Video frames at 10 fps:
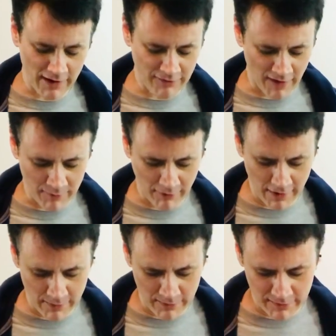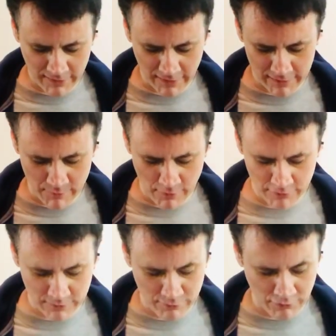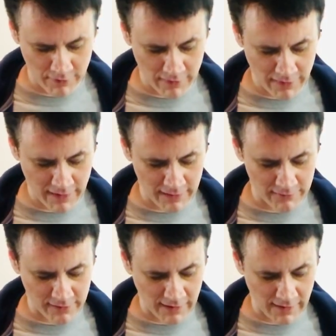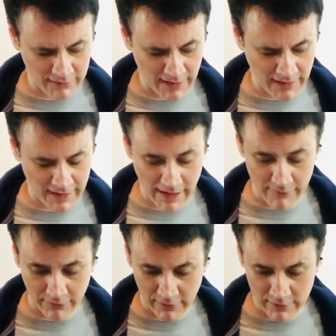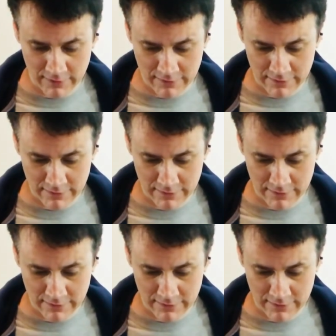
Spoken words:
Vibrato is like the most important thing for your left hand ever. I